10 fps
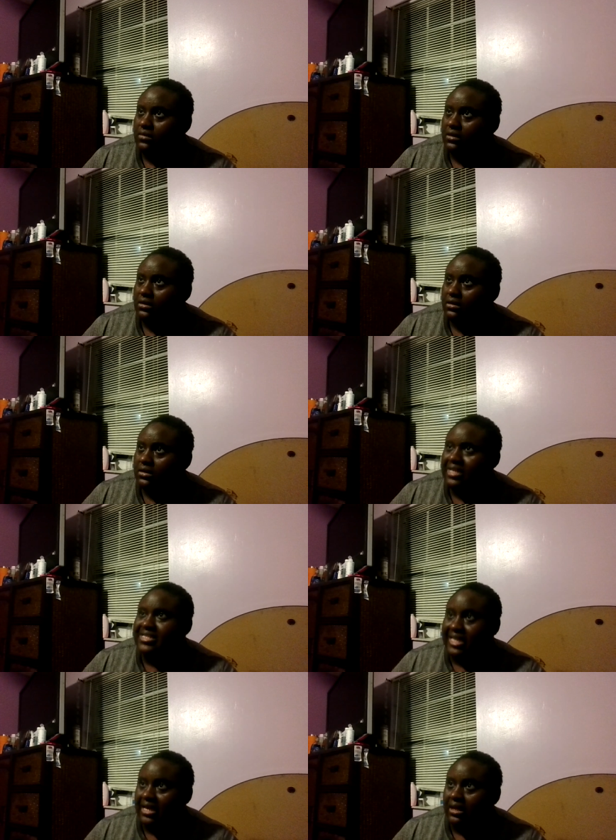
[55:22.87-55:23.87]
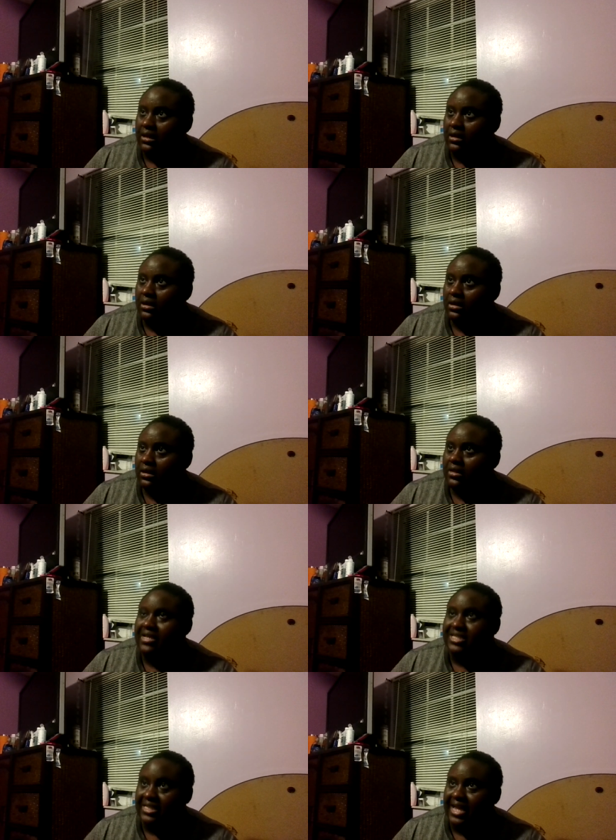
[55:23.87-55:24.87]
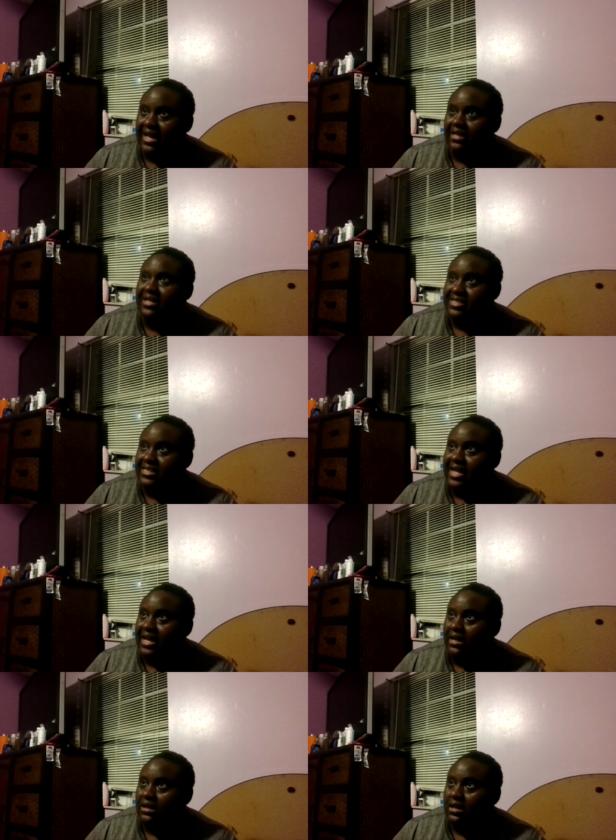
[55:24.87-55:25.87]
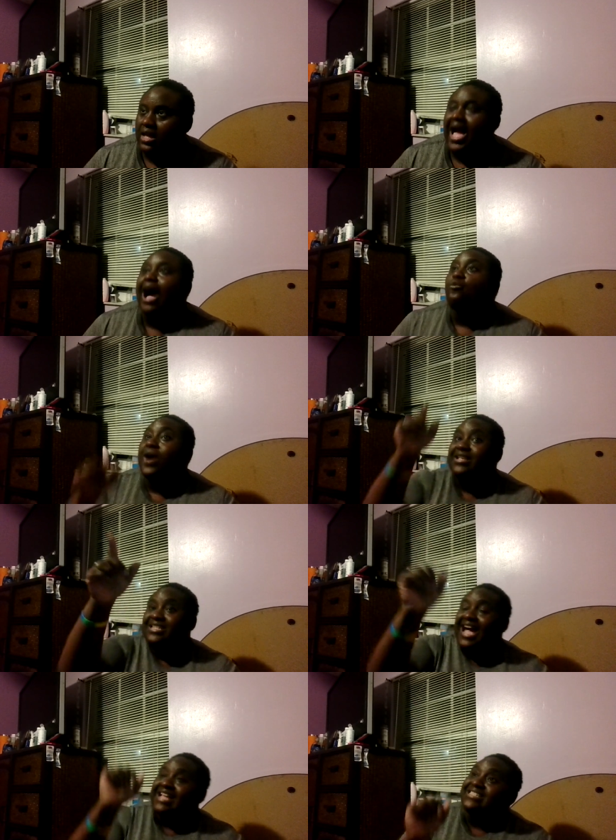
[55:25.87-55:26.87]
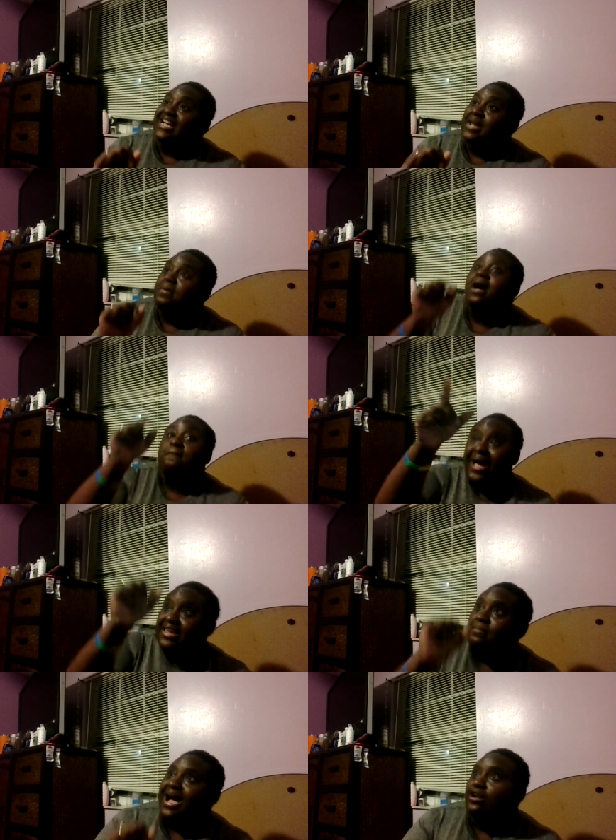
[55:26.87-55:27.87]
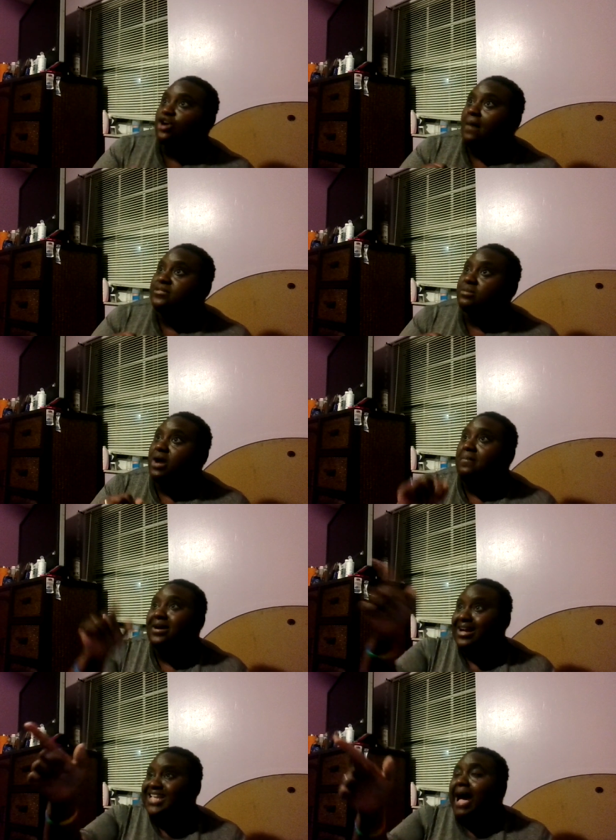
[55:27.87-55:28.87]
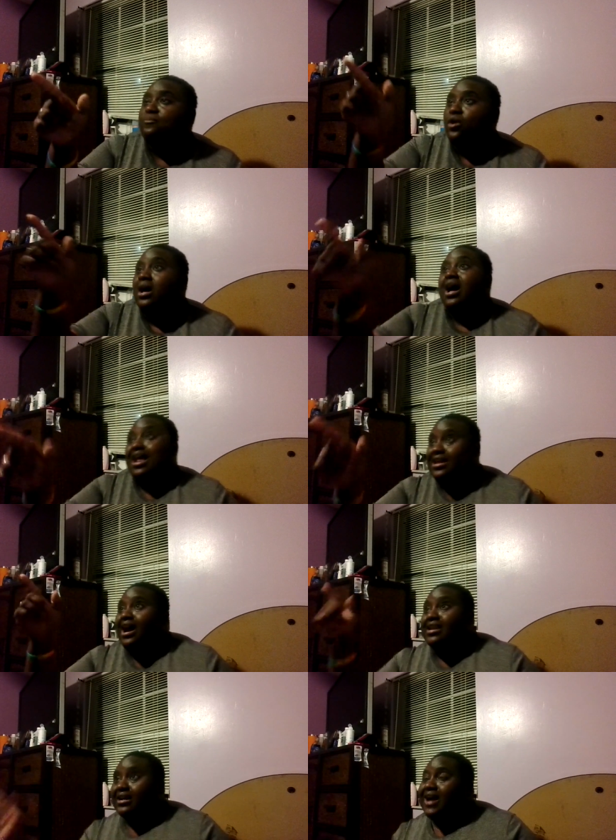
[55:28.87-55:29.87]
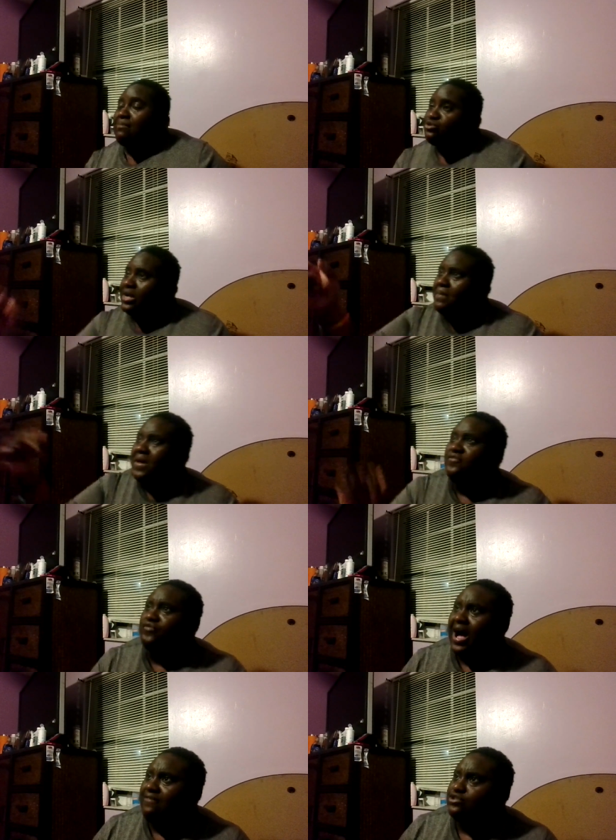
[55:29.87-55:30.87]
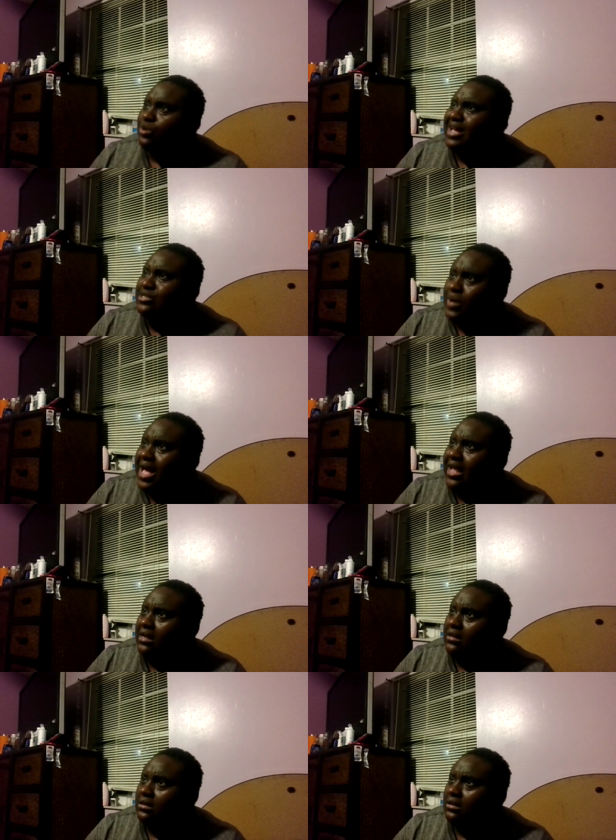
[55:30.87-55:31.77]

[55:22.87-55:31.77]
It's not you see? One. You see that? You see that? I wait till I tell them, make the man no come tomorrow because I'm going, and the, and the cops are going to be involved too as well